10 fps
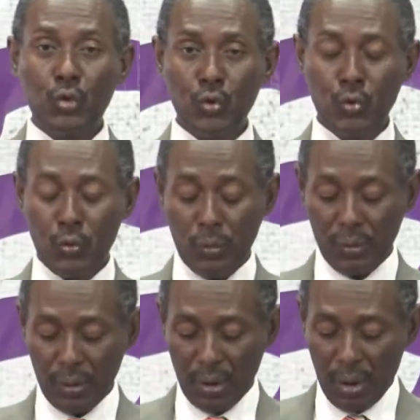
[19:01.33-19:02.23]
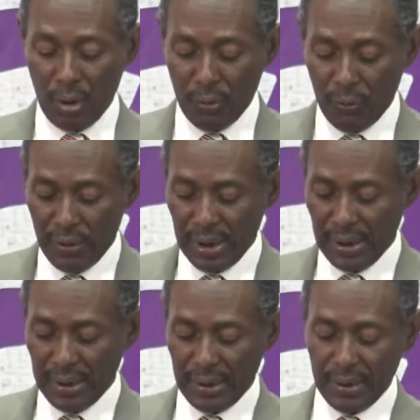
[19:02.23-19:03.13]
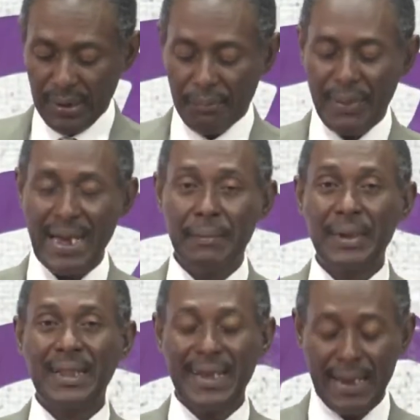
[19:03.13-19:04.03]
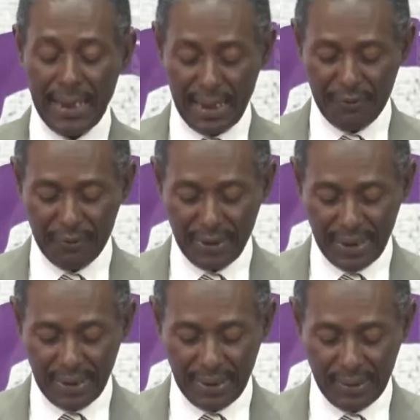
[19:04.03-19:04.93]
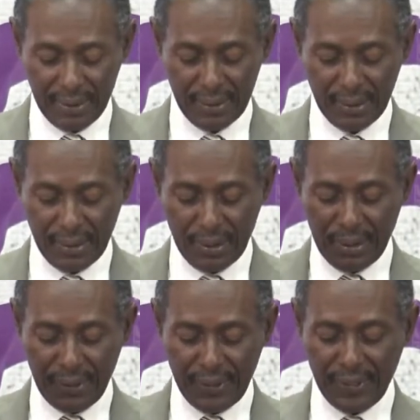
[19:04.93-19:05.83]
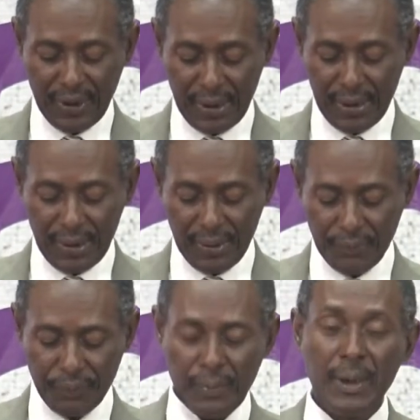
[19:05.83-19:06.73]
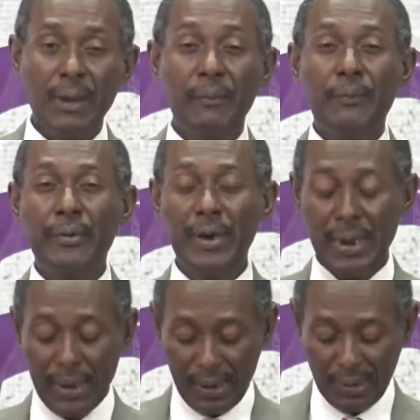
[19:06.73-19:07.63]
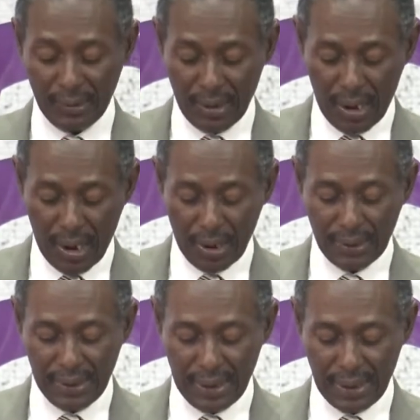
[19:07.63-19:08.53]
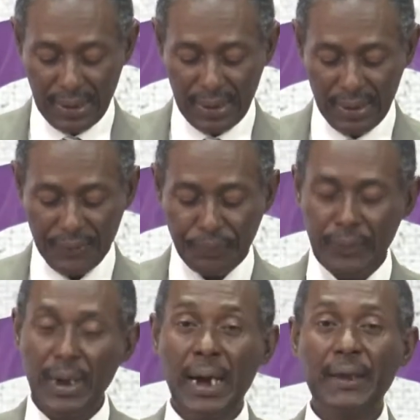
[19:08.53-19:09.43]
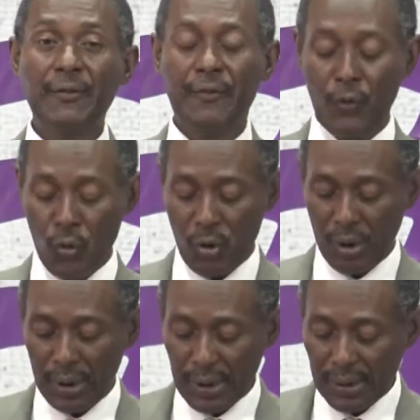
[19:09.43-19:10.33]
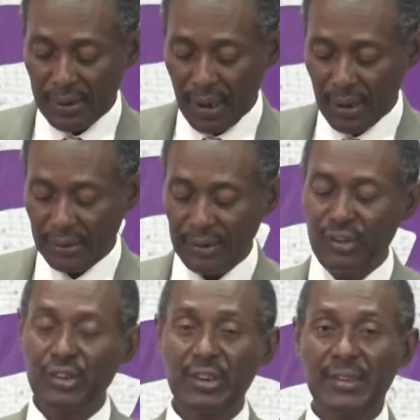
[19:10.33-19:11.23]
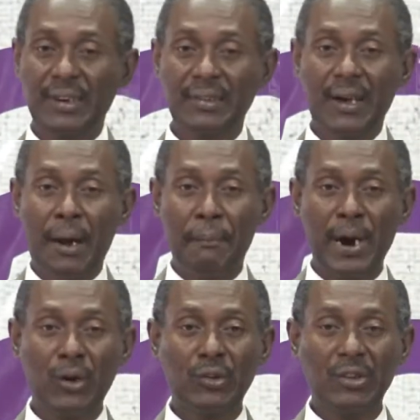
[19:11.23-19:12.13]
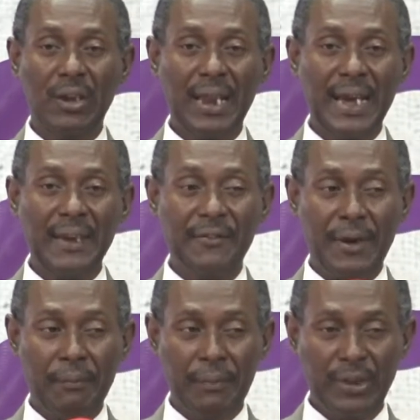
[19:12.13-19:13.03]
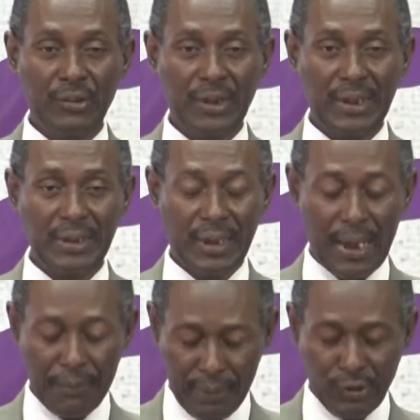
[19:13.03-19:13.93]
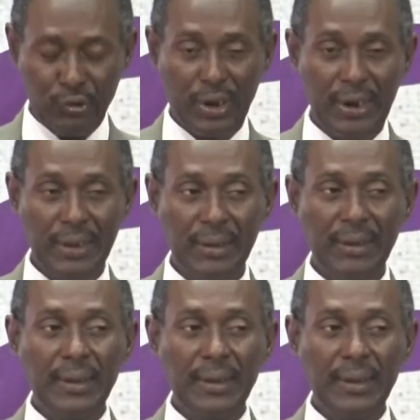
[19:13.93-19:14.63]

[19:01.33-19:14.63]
Two, read the Bible every day. Three, pray to God daily. And four, Talk to Jesus about your life habitually. habitually.